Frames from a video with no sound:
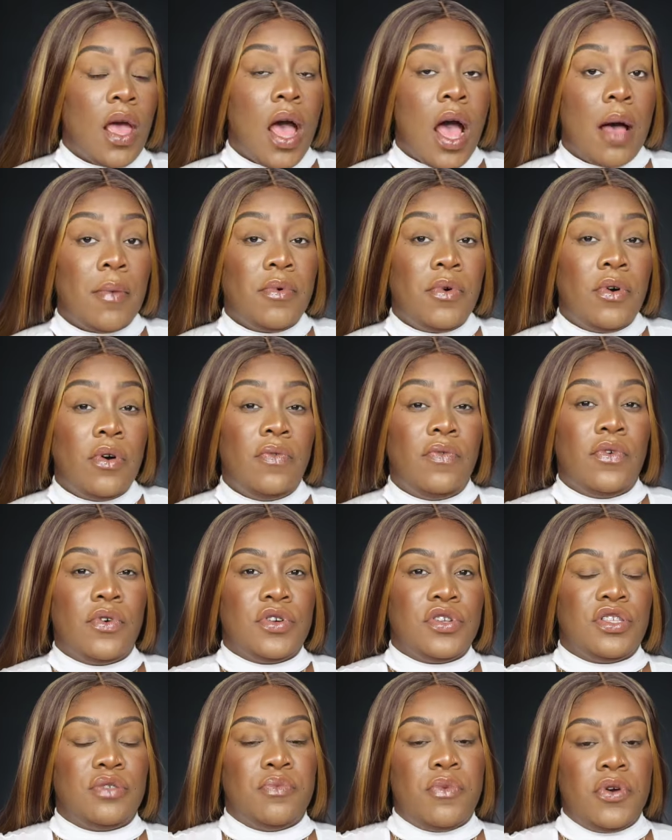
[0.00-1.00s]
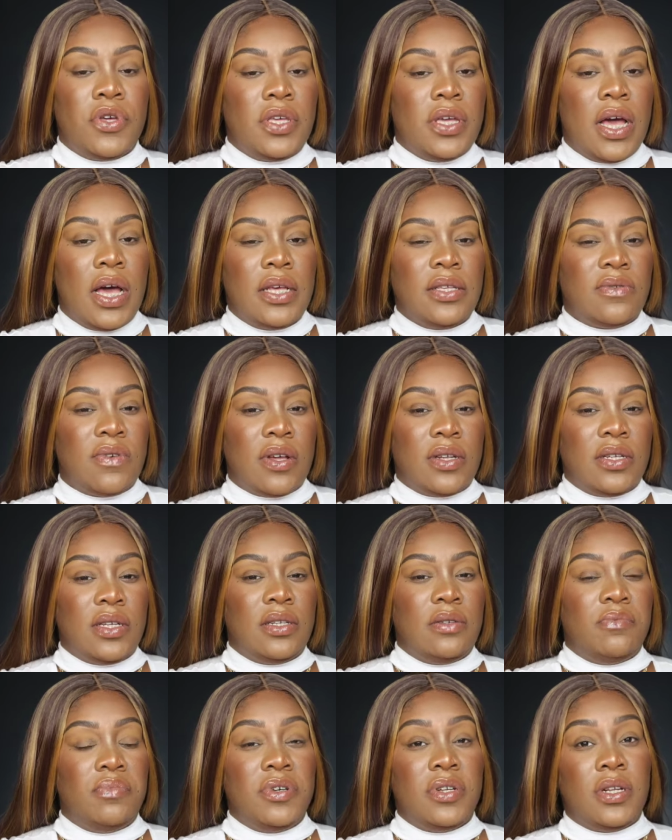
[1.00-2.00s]
I'm going for a smoky eye, so I
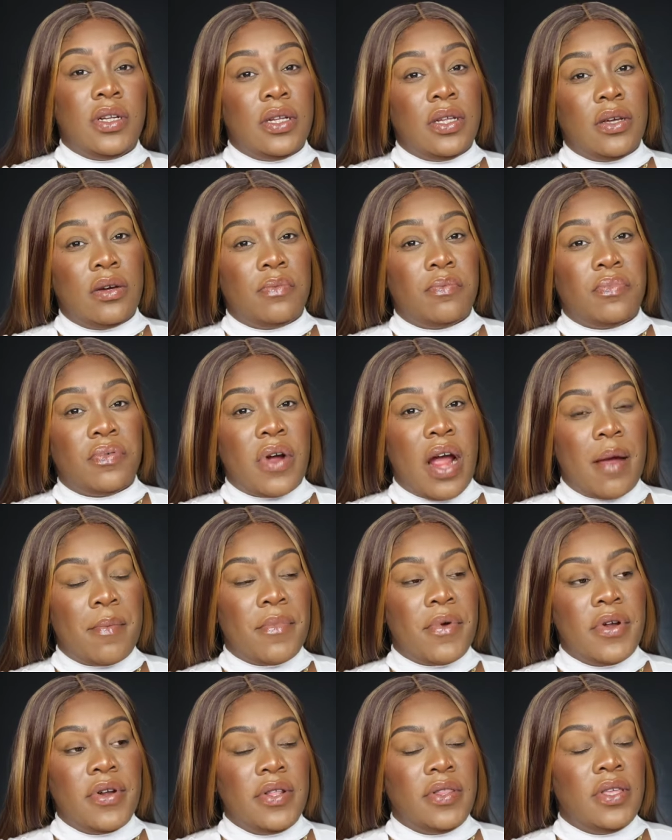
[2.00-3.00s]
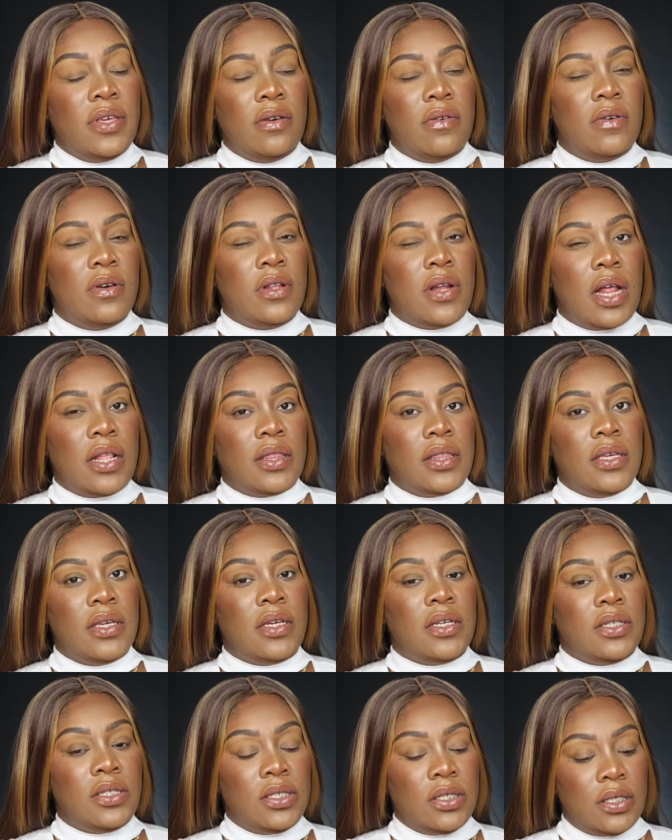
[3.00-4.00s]
didn't put any primer or anything on. I
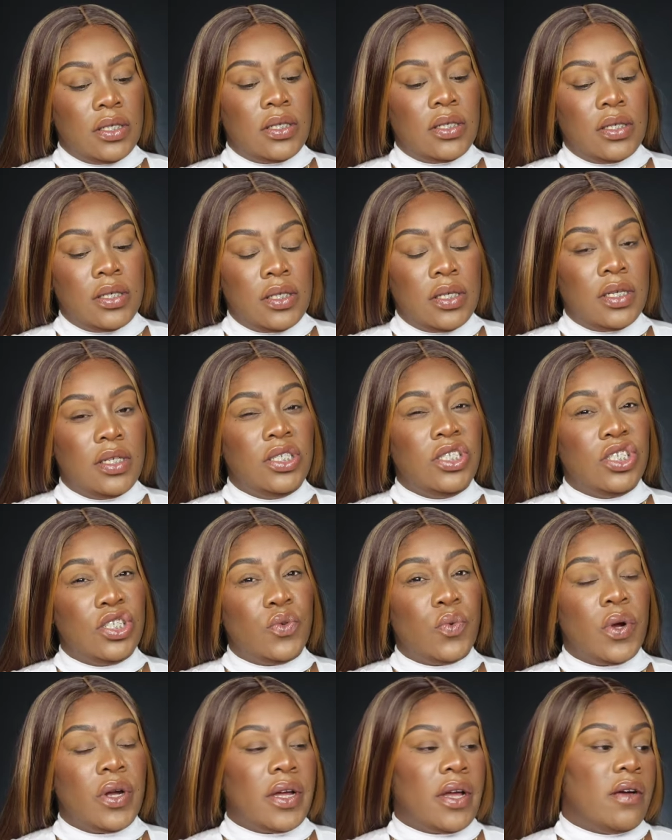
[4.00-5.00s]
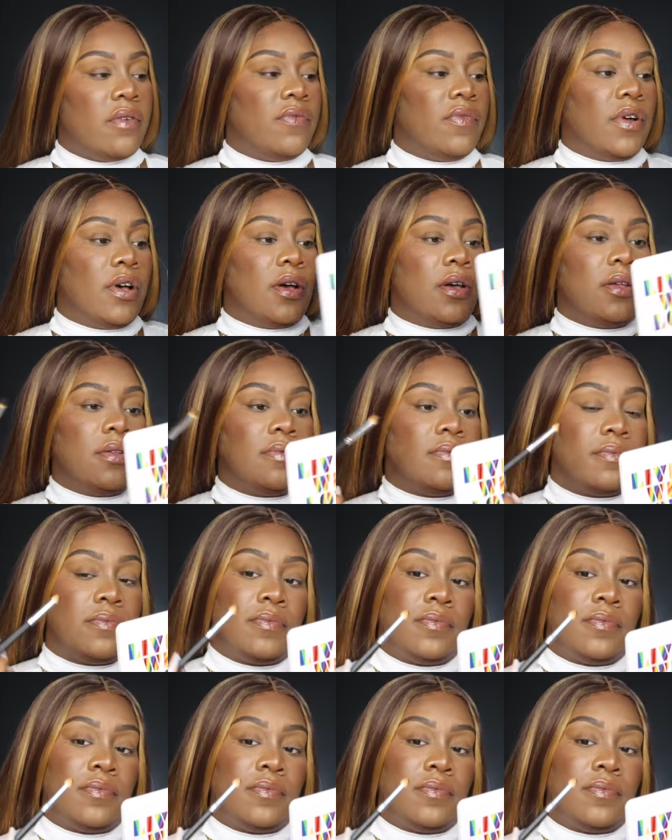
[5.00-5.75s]
think it should, it should work out fine.